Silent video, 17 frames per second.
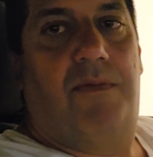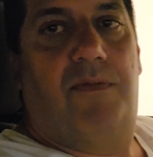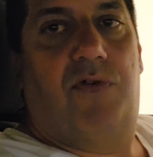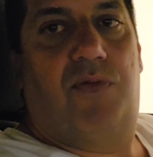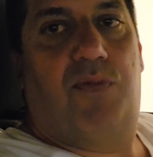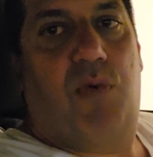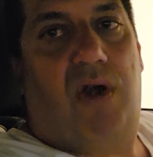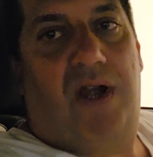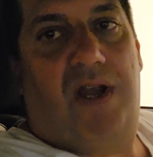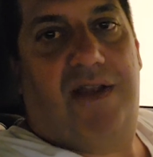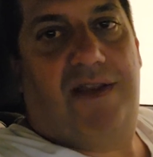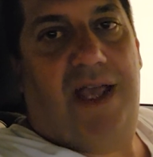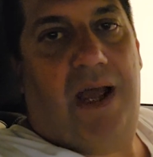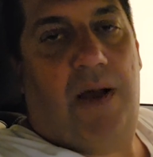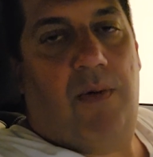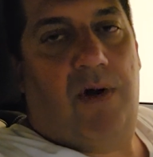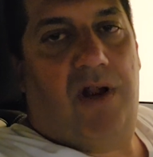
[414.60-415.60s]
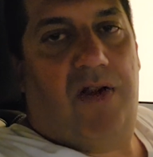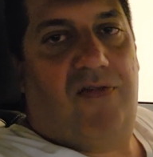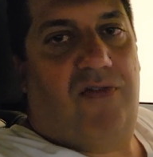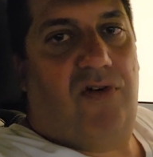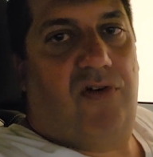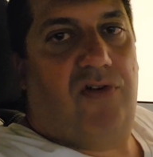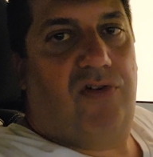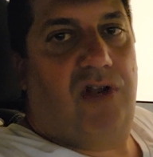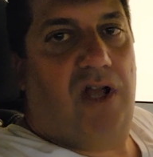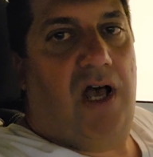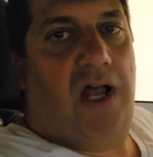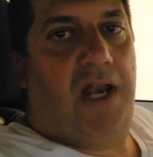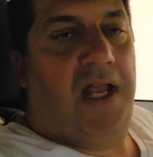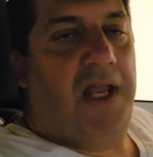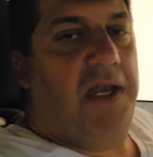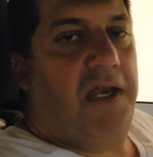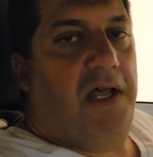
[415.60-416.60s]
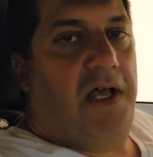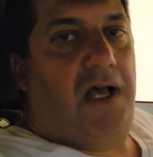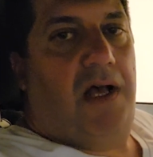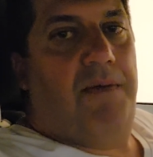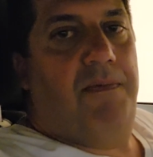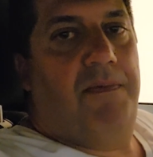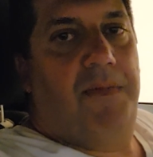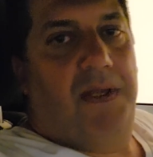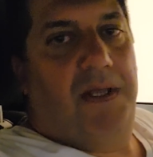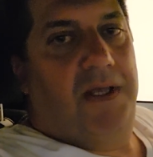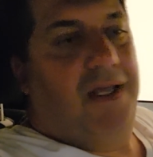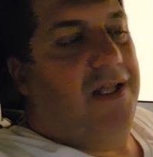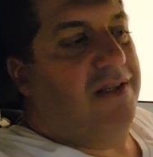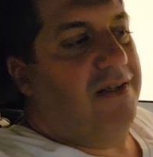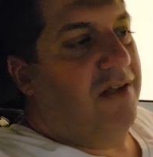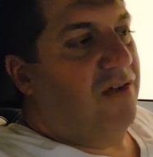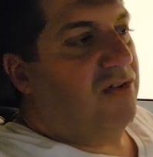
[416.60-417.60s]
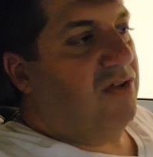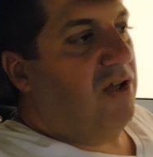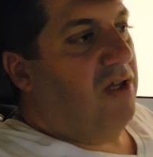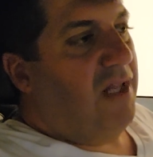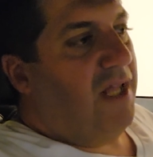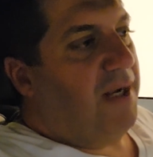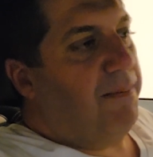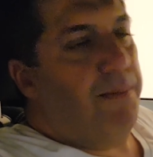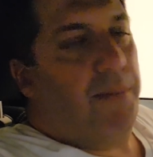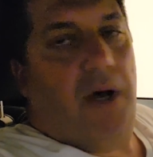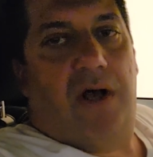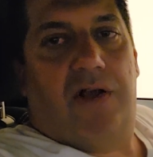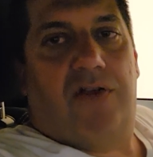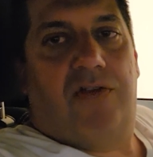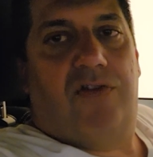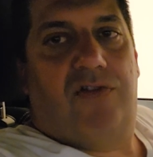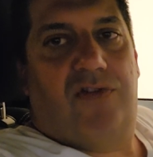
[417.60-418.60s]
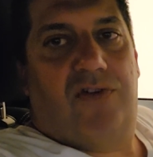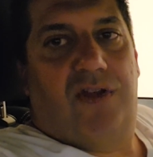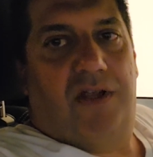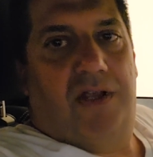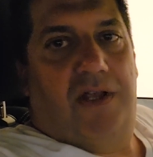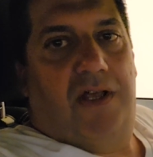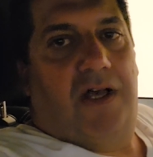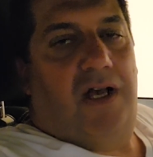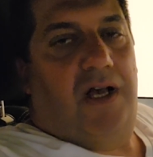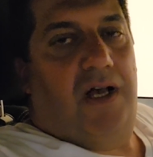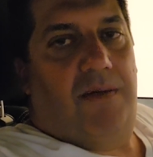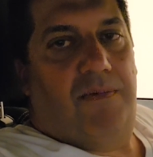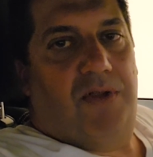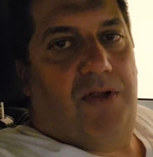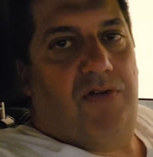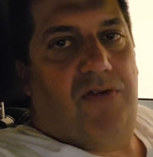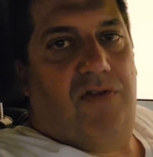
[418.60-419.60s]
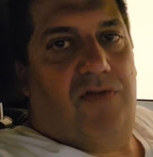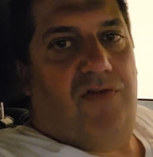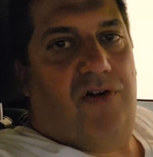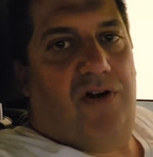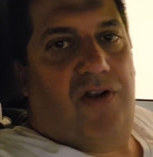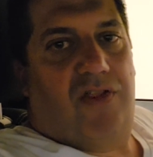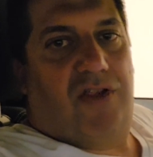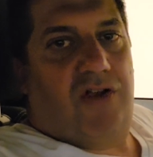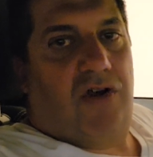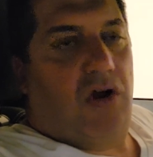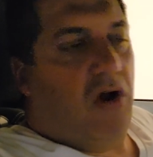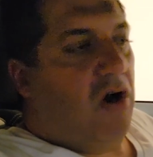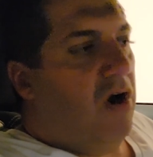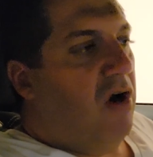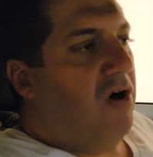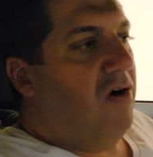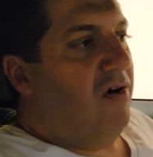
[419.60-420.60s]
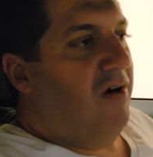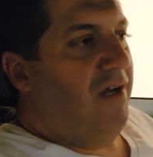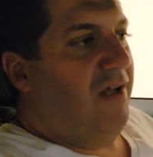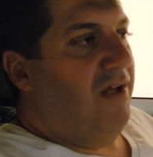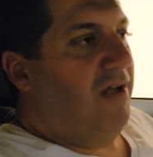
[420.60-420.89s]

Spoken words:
sprayed it down when I first got it. It does collect bugs. The front of the car,